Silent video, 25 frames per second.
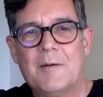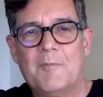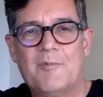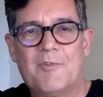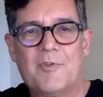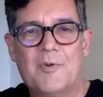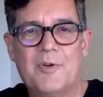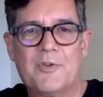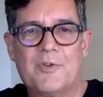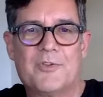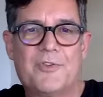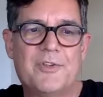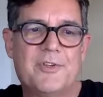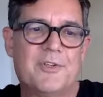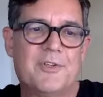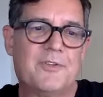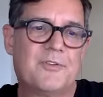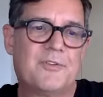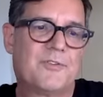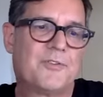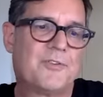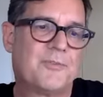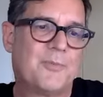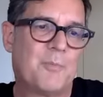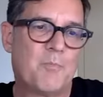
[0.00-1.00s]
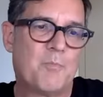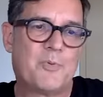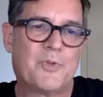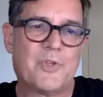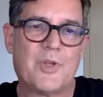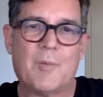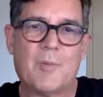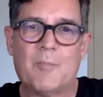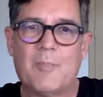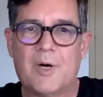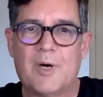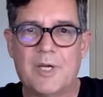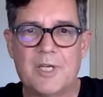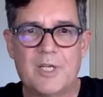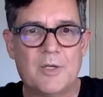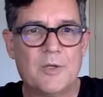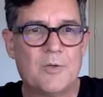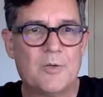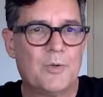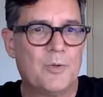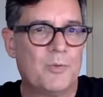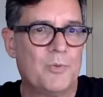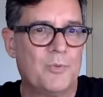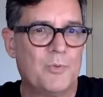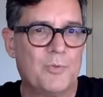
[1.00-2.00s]
versus somebody
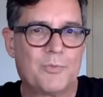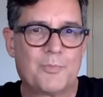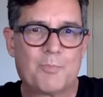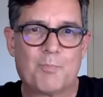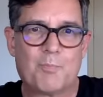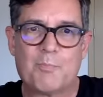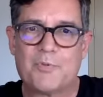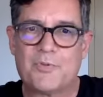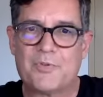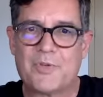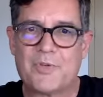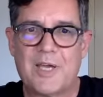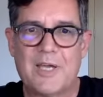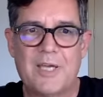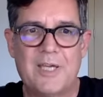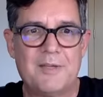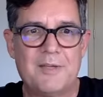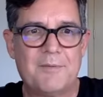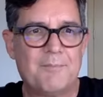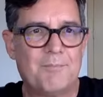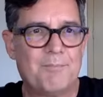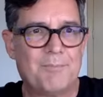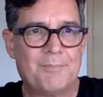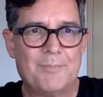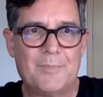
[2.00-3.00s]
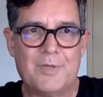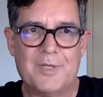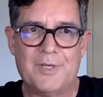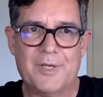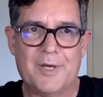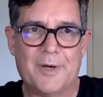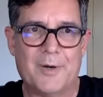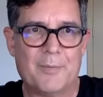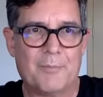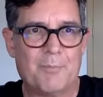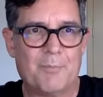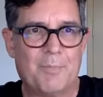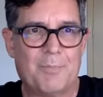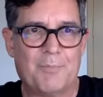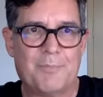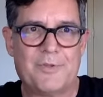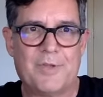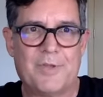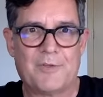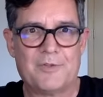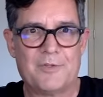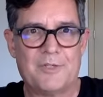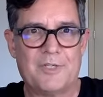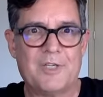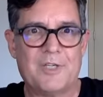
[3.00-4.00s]
whose site,
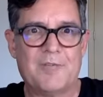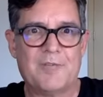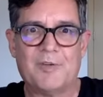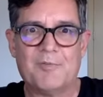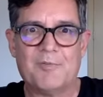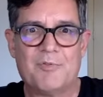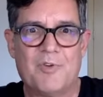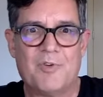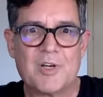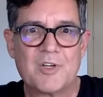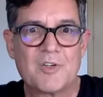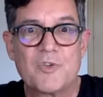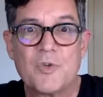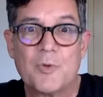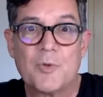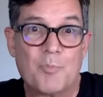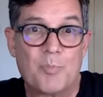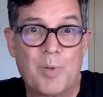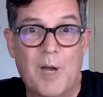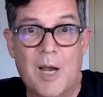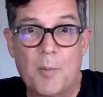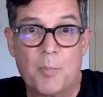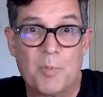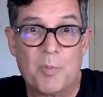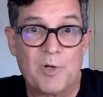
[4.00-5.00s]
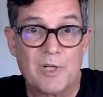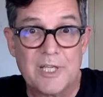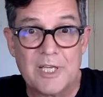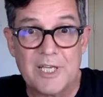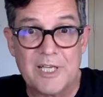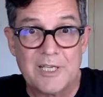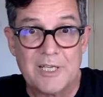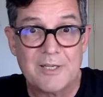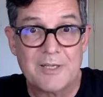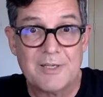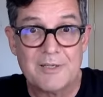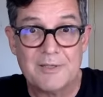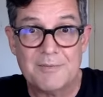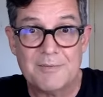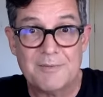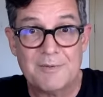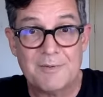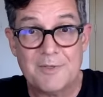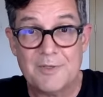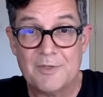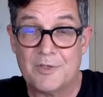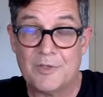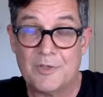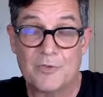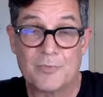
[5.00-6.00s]
doesn't even function properly, and
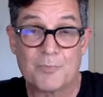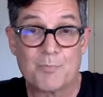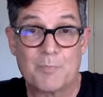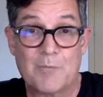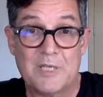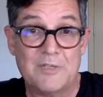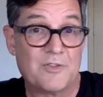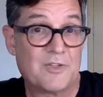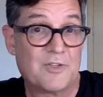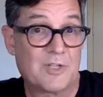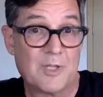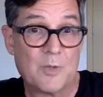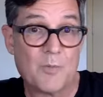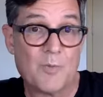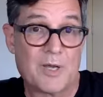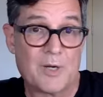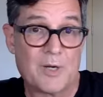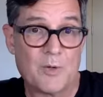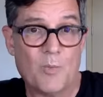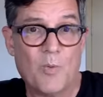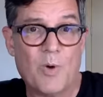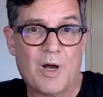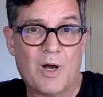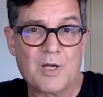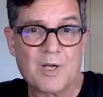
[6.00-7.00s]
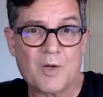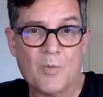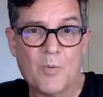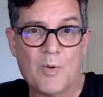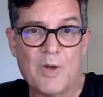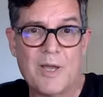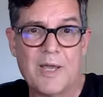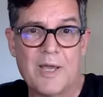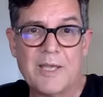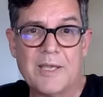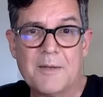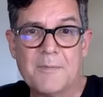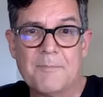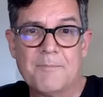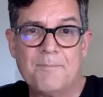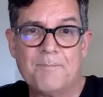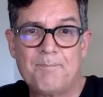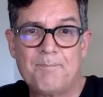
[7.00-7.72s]
you just basically want to walk away.